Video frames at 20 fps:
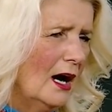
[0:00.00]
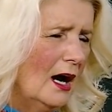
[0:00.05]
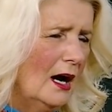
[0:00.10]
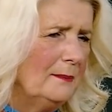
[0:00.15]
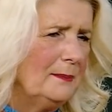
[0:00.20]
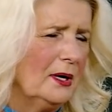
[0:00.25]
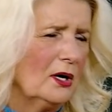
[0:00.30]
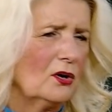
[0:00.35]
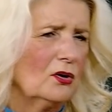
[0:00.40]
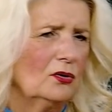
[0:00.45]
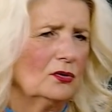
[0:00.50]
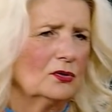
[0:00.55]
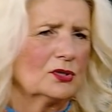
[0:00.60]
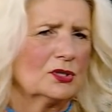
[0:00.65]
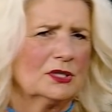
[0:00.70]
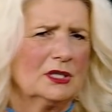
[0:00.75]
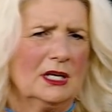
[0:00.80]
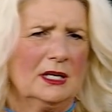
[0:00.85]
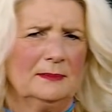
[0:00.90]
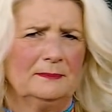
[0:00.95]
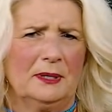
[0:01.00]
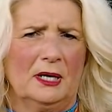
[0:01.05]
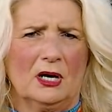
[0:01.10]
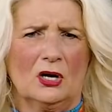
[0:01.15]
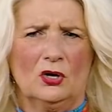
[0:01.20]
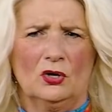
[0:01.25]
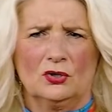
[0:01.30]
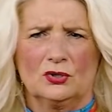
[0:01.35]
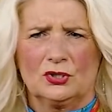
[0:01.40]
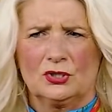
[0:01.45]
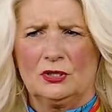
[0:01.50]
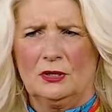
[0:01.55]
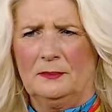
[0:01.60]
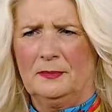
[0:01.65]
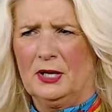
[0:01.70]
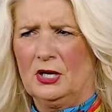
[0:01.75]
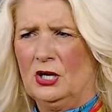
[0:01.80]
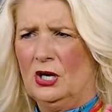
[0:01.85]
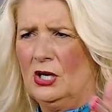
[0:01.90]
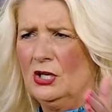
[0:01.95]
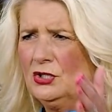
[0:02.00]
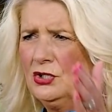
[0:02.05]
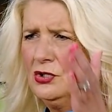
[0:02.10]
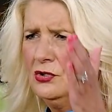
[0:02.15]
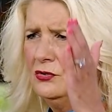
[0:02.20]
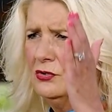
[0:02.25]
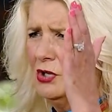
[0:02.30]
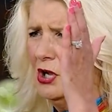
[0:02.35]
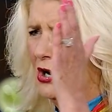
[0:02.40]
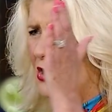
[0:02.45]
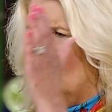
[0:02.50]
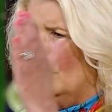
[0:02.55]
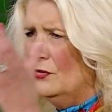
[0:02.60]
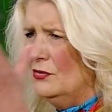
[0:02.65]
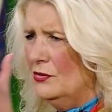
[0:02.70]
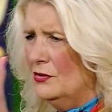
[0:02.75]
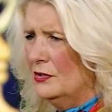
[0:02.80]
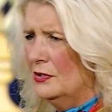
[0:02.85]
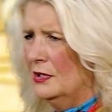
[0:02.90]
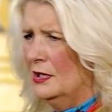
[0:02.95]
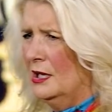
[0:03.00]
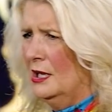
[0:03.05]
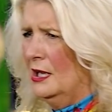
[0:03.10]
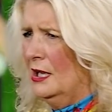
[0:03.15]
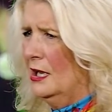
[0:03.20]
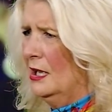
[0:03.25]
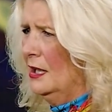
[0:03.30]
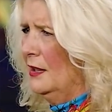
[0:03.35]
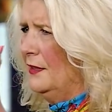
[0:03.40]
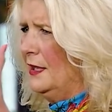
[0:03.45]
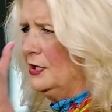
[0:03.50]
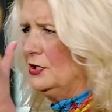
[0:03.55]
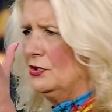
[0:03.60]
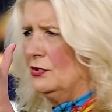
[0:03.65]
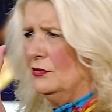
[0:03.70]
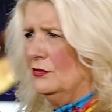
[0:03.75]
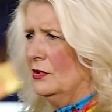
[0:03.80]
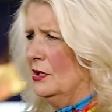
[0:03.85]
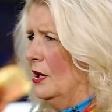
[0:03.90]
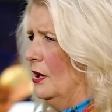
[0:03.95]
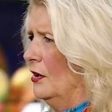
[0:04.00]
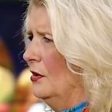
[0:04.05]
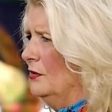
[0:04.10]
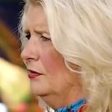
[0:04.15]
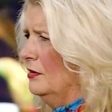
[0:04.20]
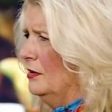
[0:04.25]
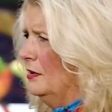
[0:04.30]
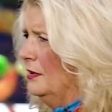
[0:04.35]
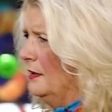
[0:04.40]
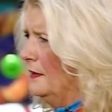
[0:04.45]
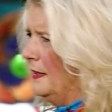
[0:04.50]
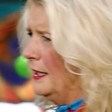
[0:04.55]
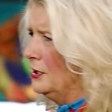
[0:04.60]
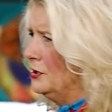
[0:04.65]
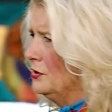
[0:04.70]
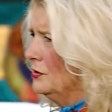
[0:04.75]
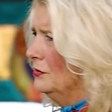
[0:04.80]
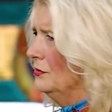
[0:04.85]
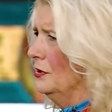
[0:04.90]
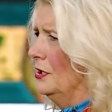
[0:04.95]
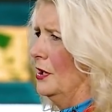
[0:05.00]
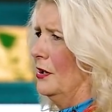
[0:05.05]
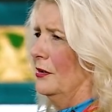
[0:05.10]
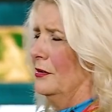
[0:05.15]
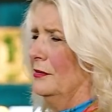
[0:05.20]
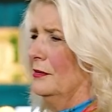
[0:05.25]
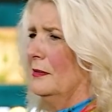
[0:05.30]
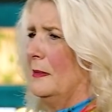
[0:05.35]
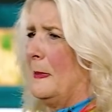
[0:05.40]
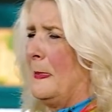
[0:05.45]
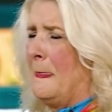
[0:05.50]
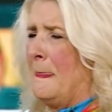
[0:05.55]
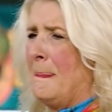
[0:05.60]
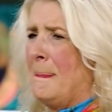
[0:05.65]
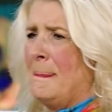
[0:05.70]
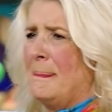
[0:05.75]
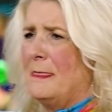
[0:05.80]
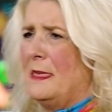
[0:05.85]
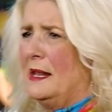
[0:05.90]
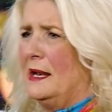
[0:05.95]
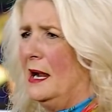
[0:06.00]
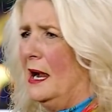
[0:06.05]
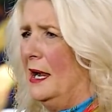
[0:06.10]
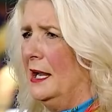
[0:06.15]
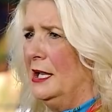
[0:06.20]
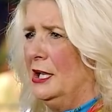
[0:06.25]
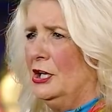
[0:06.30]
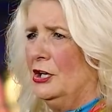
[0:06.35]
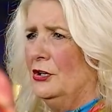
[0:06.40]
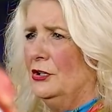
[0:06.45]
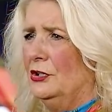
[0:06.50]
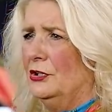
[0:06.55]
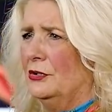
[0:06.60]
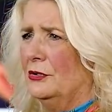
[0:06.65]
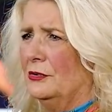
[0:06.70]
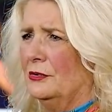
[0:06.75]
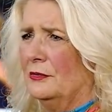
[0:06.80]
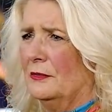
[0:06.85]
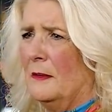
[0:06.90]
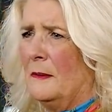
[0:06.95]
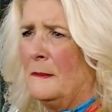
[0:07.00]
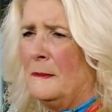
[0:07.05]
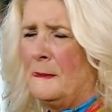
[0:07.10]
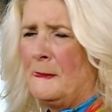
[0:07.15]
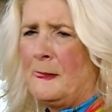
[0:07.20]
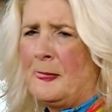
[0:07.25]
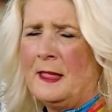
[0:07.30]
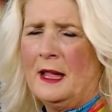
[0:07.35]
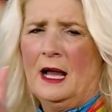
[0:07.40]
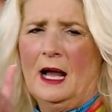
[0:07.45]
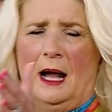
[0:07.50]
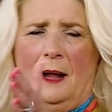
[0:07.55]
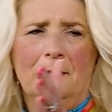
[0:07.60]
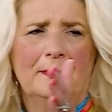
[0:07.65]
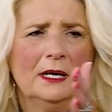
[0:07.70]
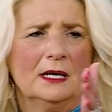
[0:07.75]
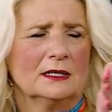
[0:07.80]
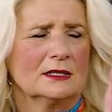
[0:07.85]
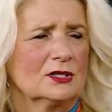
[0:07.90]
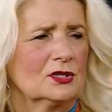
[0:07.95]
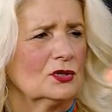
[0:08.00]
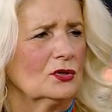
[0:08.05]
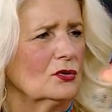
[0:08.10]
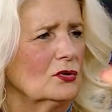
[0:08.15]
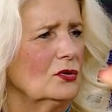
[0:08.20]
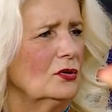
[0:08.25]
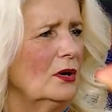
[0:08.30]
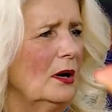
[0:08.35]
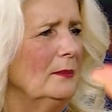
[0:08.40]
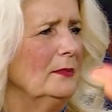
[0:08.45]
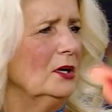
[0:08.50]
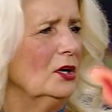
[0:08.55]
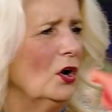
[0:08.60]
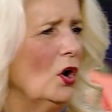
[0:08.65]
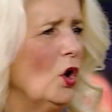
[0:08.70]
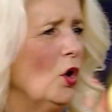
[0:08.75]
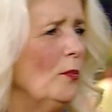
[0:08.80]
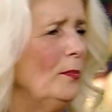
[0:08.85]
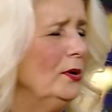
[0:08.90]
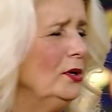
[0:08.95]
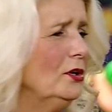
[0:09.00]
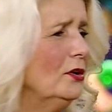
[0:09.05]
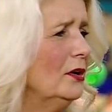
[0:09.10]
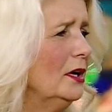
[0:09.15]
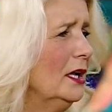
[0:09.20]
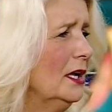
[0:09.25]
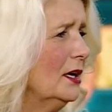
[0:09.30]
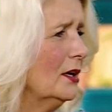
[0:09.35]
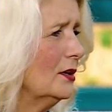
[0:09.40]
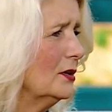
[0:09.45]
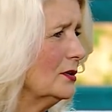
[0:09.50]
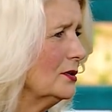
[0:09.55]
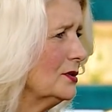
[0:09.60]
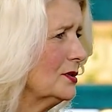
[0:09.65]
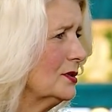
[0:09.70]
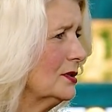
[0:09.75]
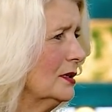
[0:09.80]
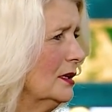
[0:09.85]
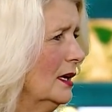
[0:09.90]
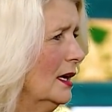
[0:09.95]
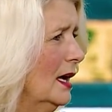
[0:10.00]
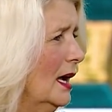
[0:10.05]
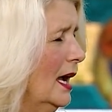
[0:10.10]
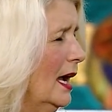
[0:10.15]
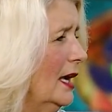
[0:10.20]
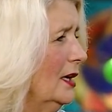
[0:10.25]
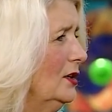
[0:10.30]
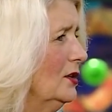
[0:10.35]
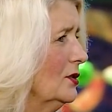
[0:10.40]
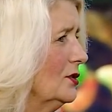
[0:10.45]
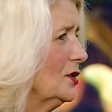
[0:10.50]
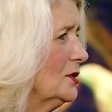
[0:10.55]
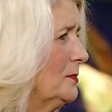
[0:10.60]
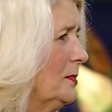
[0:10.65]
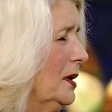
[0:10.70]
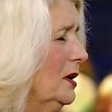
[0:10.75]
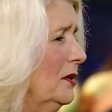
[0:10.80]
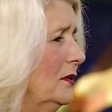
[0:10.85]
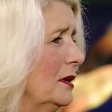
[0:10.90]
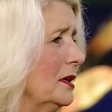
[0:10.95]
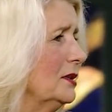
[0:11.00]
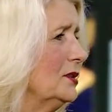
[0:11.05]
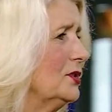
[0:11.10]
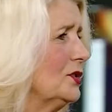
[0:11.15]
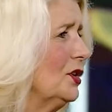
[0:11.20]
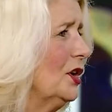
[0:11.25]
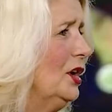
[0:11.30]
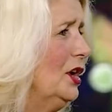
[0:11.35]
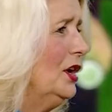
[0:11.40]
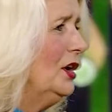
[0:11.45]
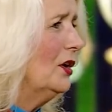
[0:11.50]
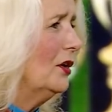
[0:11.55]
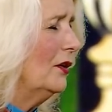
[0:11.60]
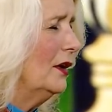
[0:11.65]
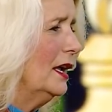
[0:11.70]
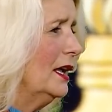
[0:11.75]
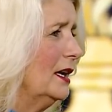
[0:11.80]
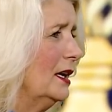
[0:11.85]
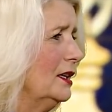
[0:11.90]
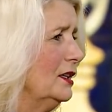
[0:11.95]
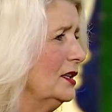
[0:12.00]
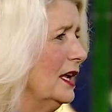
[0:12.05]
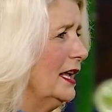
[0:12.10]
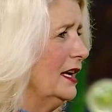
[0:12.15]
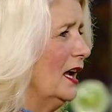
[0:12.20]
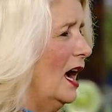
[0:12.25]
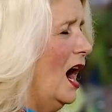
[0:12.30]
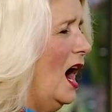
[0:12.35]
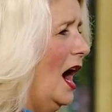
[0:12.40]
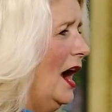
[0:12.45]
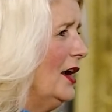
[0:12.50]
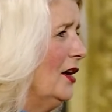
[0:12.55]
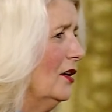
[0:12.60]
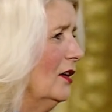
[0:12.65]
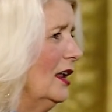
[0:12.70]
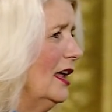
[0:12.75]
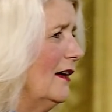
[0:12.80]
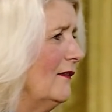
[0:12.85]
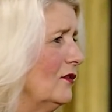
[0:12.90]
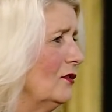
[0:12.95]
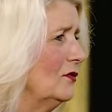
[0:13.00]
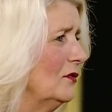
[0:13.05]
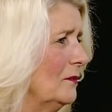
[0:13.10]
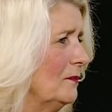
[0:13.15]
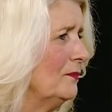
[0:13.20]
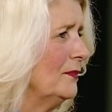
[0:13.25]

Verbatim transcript: because you know that you know that you know that I hear you. Hamasuku. I'm going to open your ears and your spirit to hear in a, in a higher level.